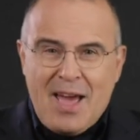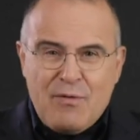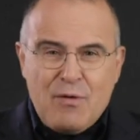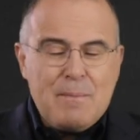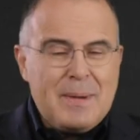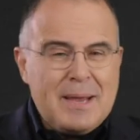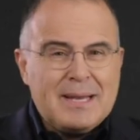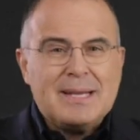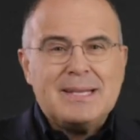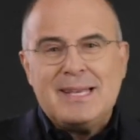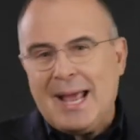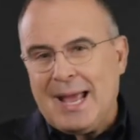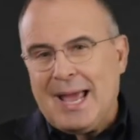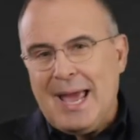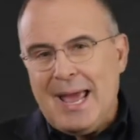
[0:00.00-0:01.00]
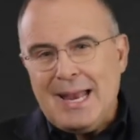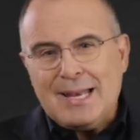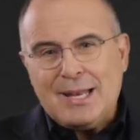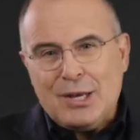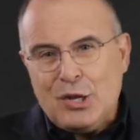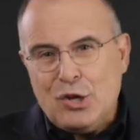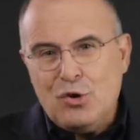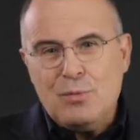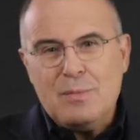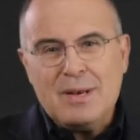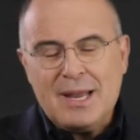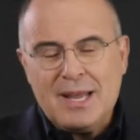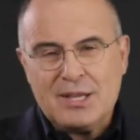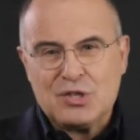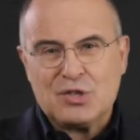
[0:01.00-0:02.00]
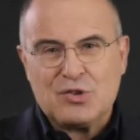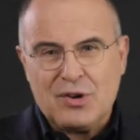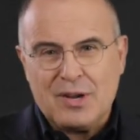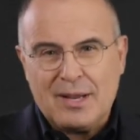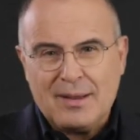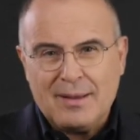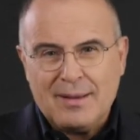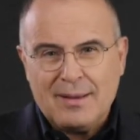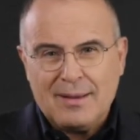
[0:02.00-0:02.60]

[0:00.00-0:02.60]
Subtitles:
ever been a decade in human history?